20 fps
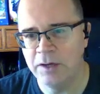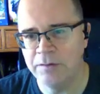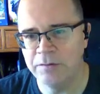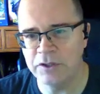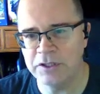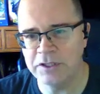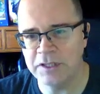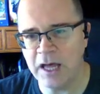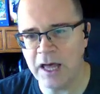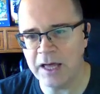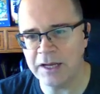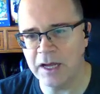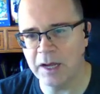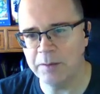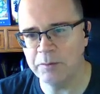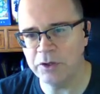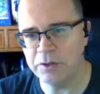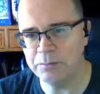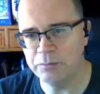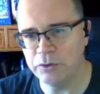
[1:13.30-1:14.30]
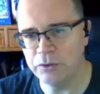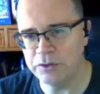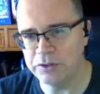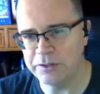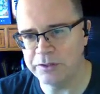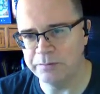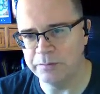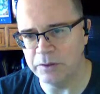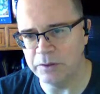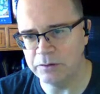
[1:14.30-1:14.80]
For a start, I'm going to put
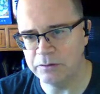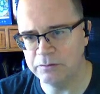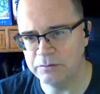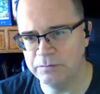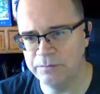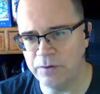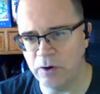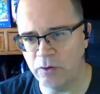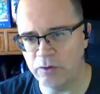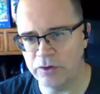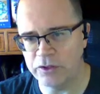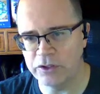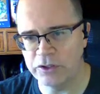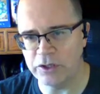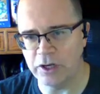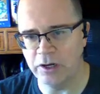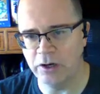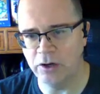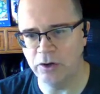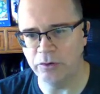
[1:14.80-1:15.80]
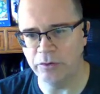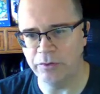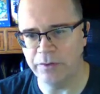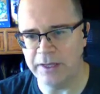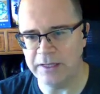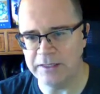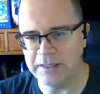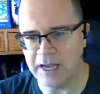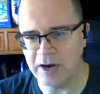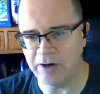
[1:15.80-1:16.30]
some forests along
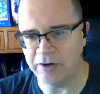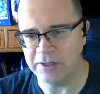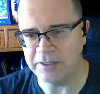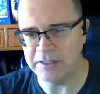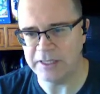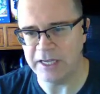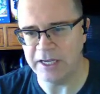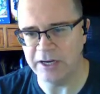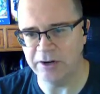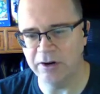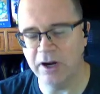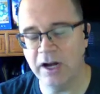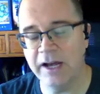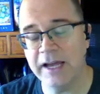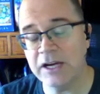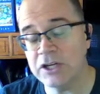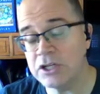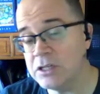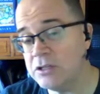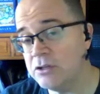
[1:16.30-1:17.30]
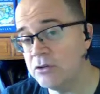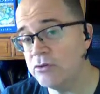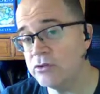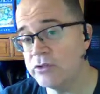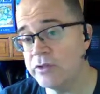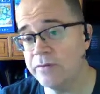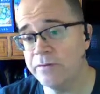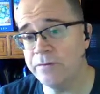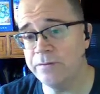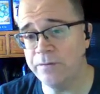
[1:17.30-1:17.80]
these areas here. I actually
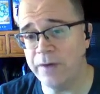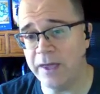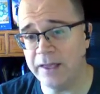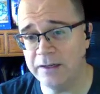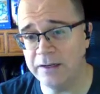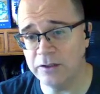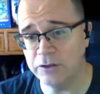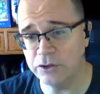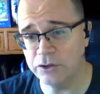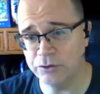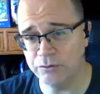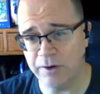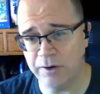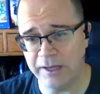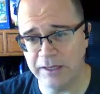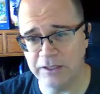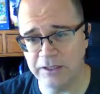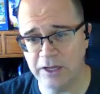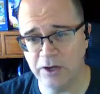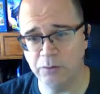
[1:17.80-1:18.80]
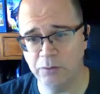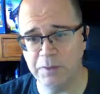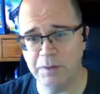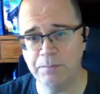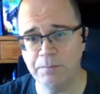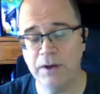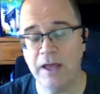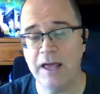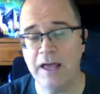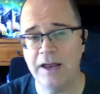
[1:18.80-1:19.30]
use the fen terrain to help me
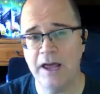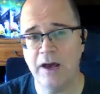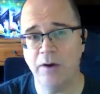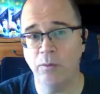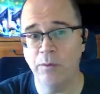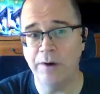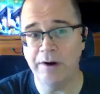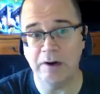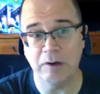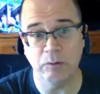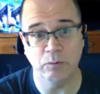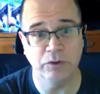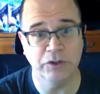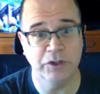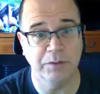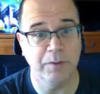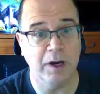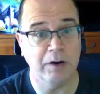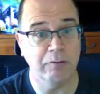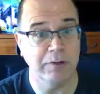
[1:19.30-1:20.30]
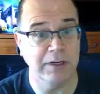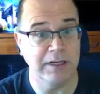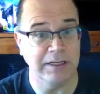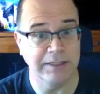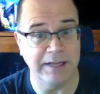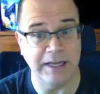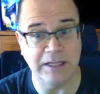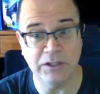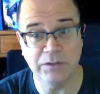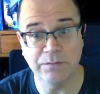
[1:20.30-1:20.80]
plan out where I wanted my really
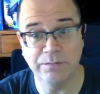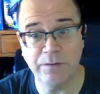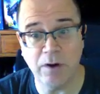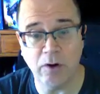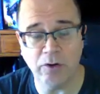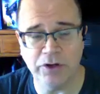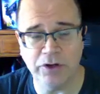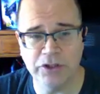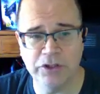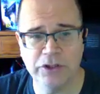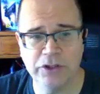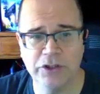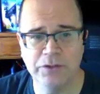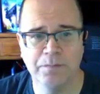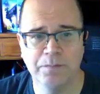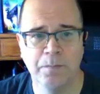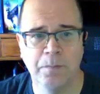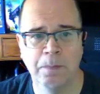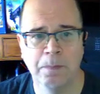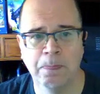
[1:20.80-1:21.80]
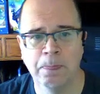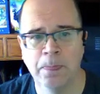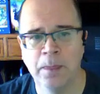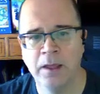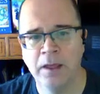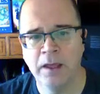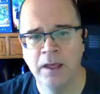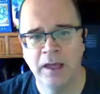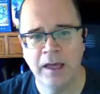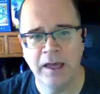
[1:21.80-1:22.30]
dense forests.
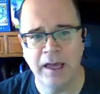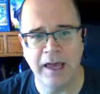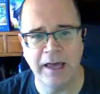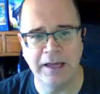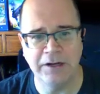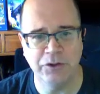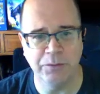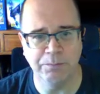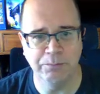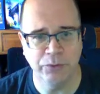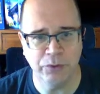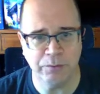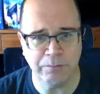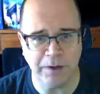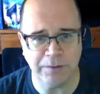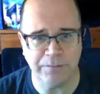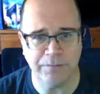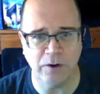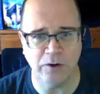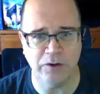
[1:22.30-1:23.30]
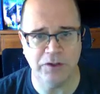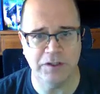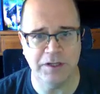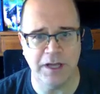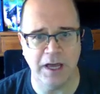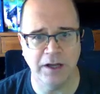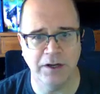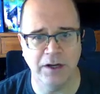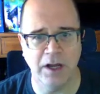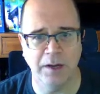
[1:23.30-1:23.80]
And to put my forest
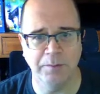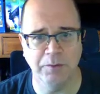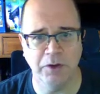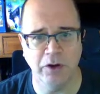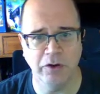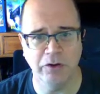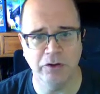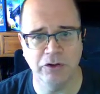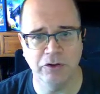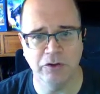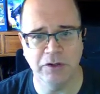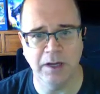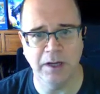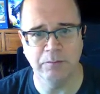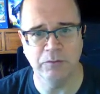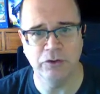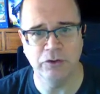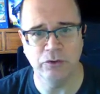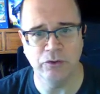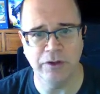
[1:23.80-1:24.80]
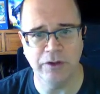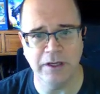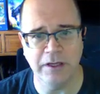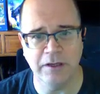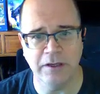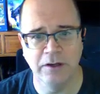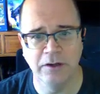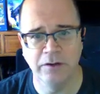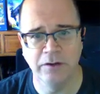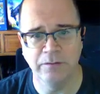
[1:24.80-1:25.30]
down, I'm going to come to the
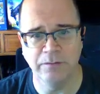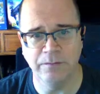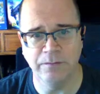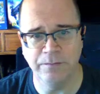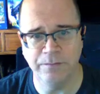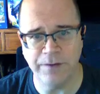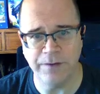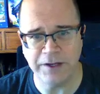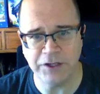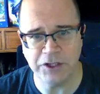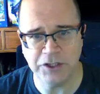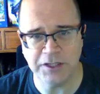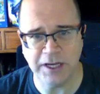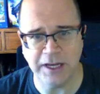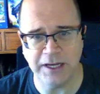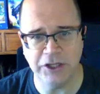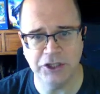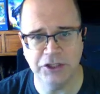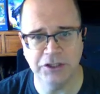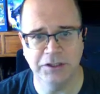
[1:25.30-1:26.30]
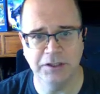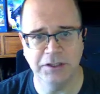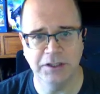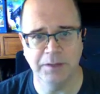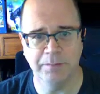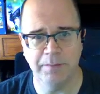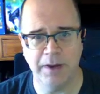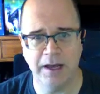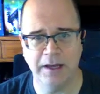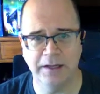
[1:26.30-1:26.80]
vegetation
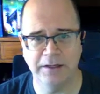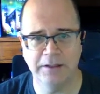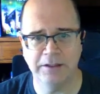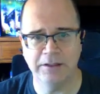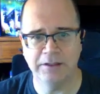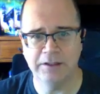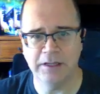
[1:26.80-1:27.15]
command,